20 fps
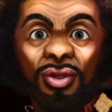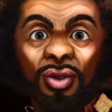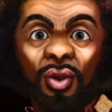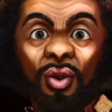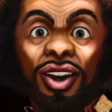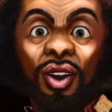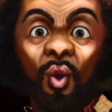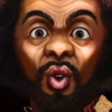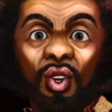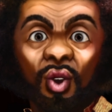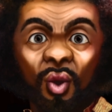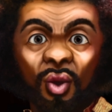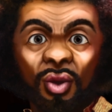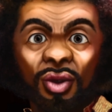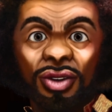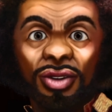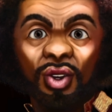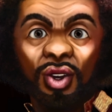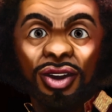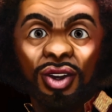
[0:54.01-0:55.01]
Writers should
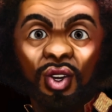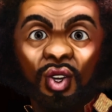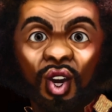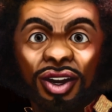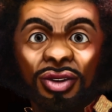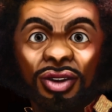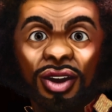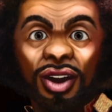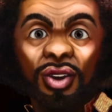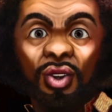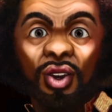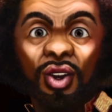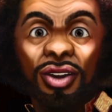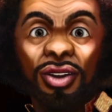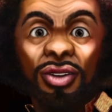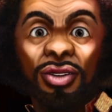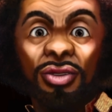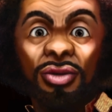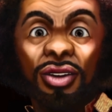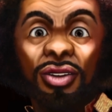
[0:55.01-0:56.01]
introduce the readers to
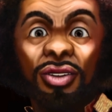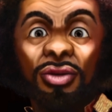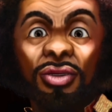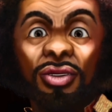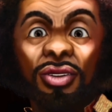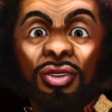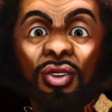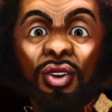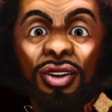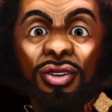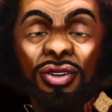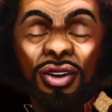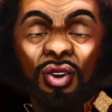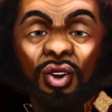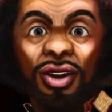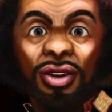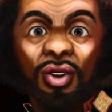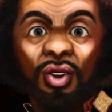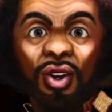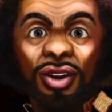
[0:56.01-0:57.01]
each of the main characters
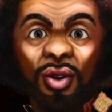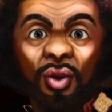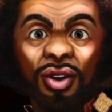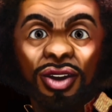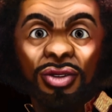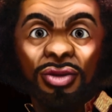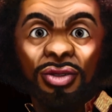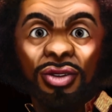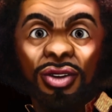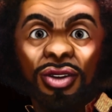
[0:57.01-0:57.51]
in the story.